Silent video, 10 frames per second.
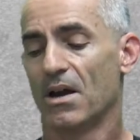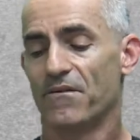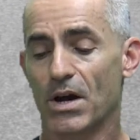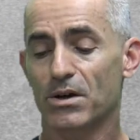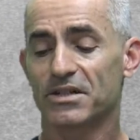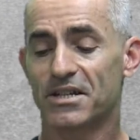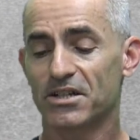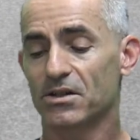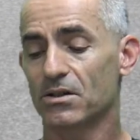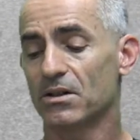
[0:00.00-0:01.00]
various
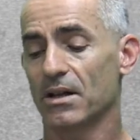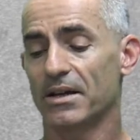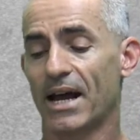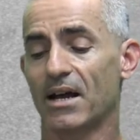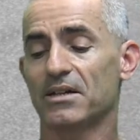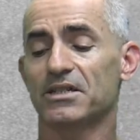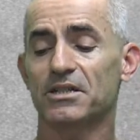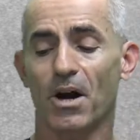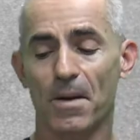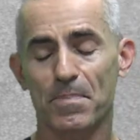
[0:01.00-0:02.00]
statistical
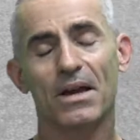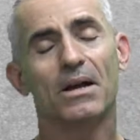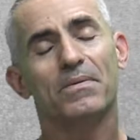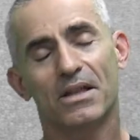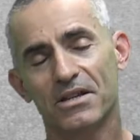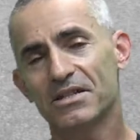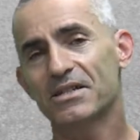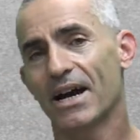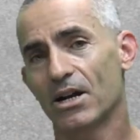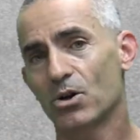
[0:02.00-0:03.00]
analysis. All right, now this is
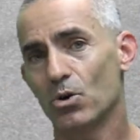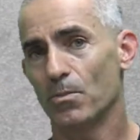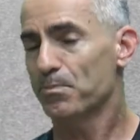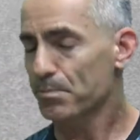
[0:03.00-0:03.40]
kind of cool.